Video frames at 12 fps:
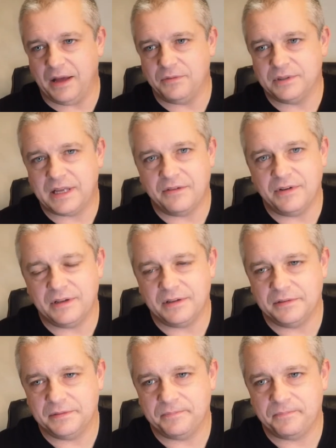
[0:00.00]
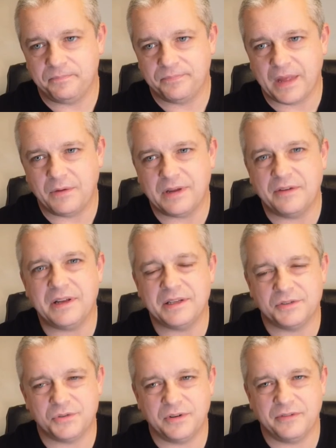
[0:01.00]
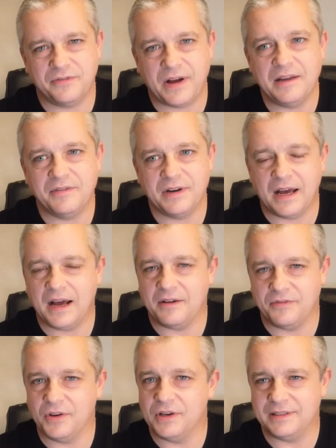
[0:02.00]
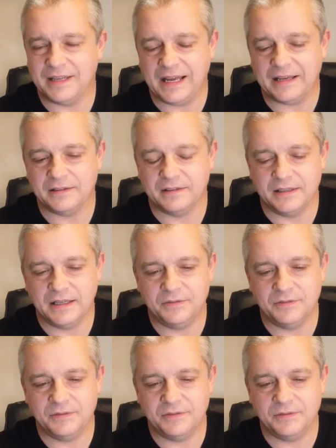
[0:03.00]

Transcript: I would give it a sort of 5.5 out of 10.